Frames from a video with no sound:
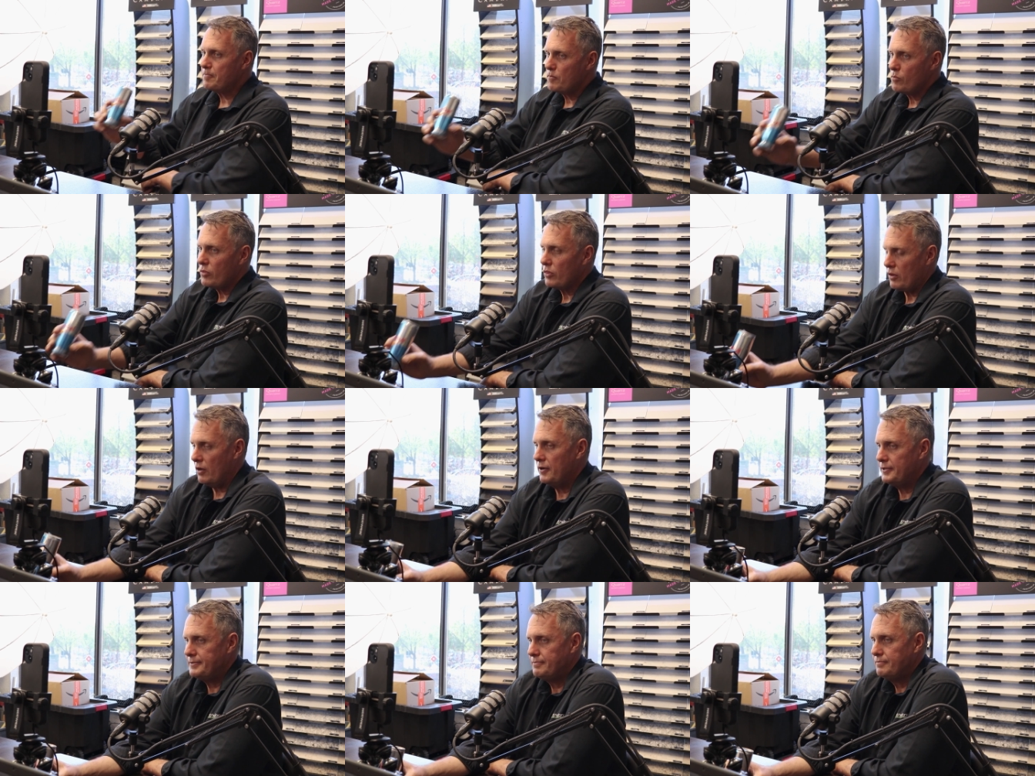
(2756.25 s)
for a
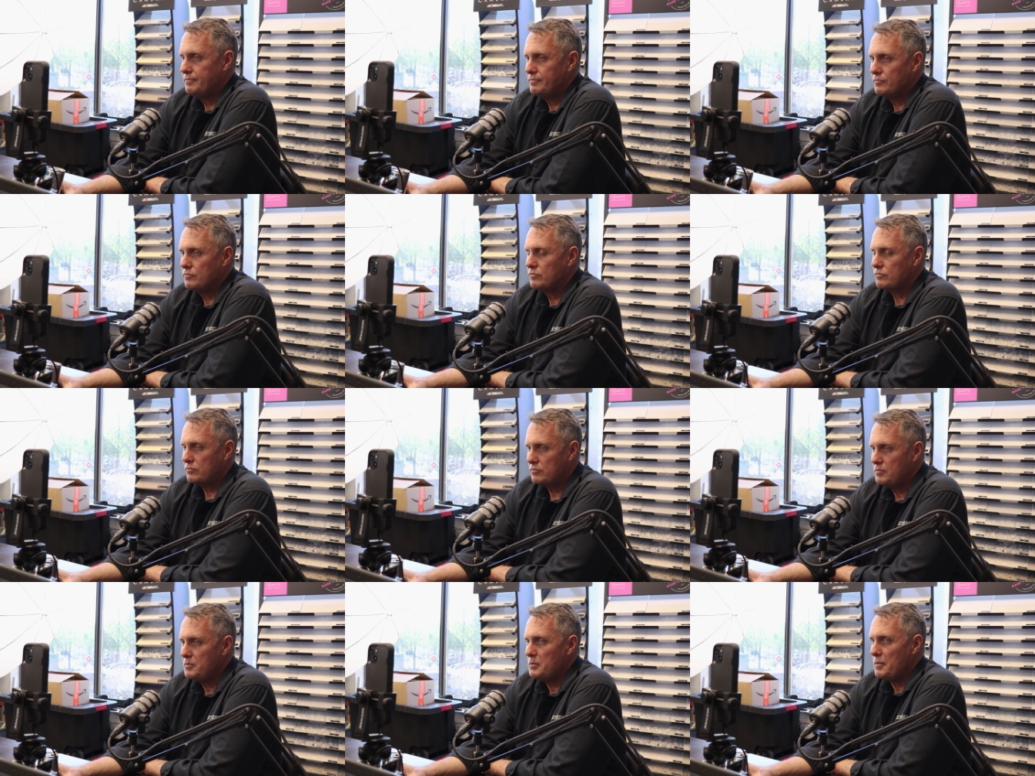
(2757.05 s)
working holiday
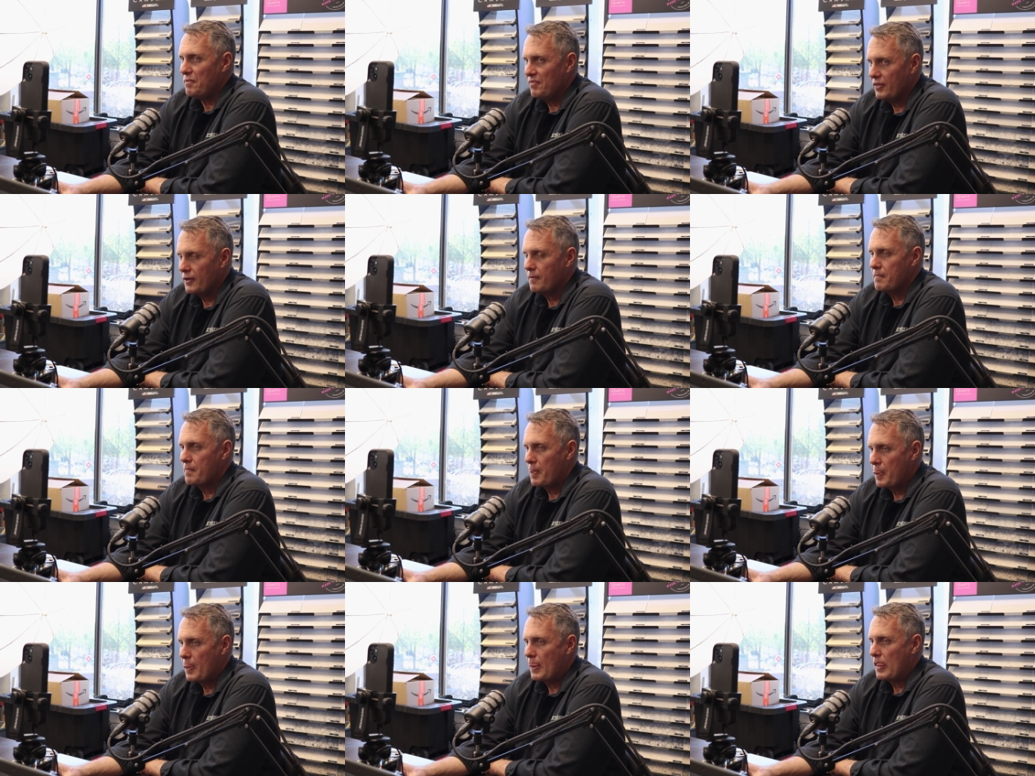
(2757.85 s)
to work
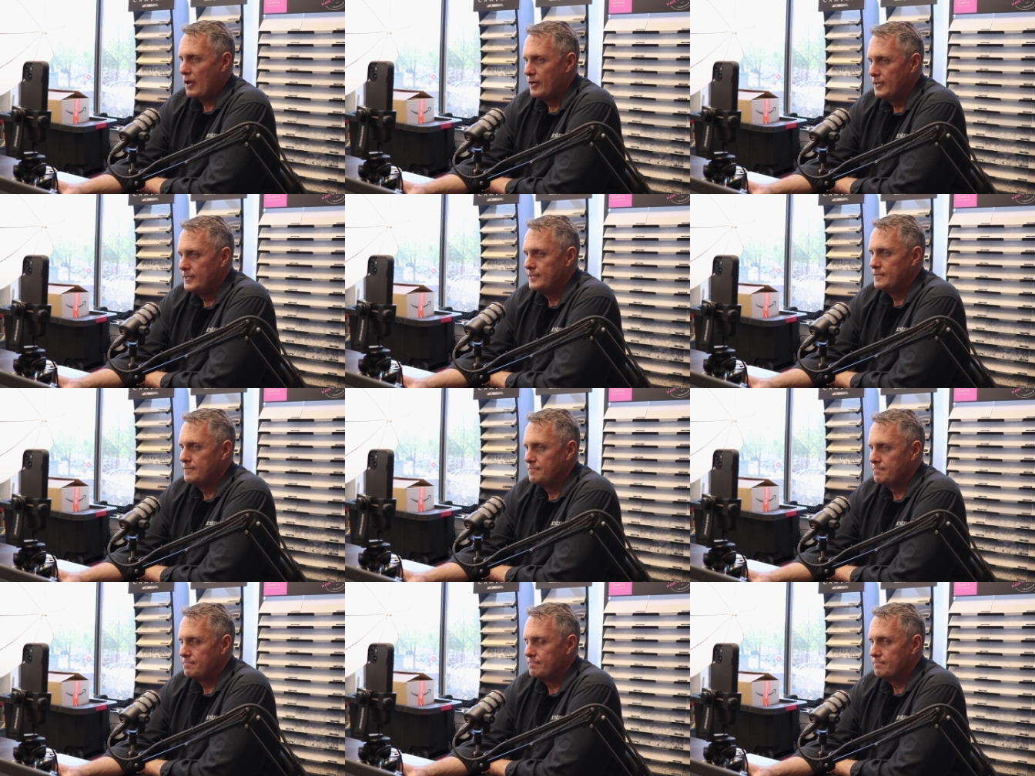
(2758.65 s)
eleven year
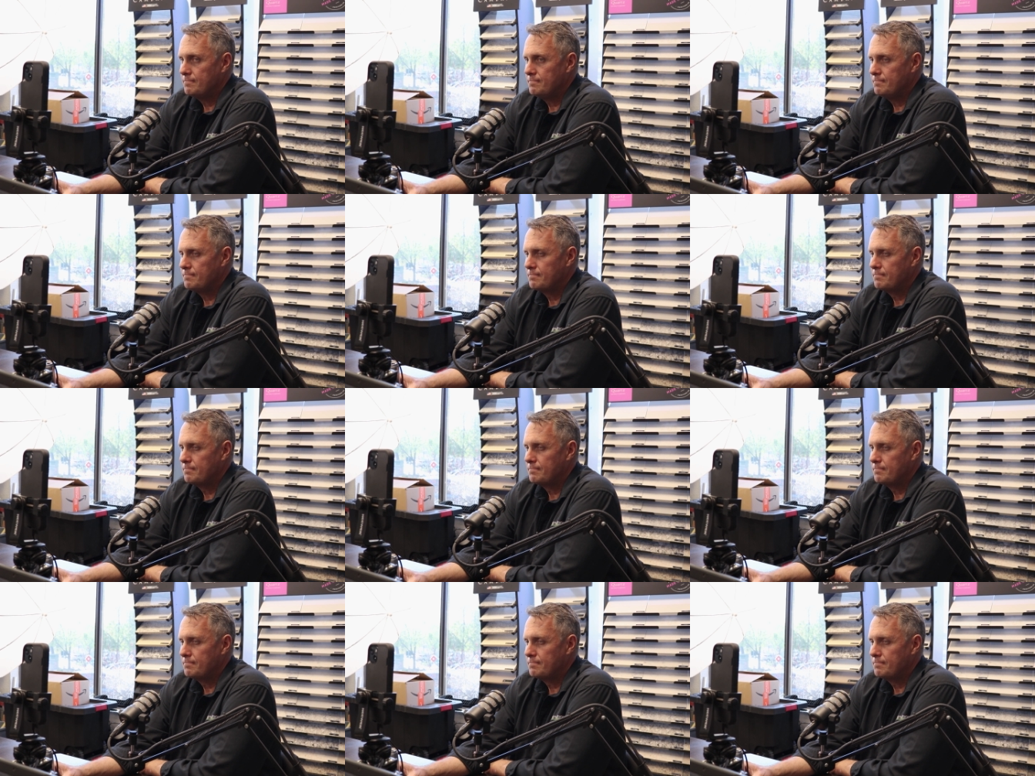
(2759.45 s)
or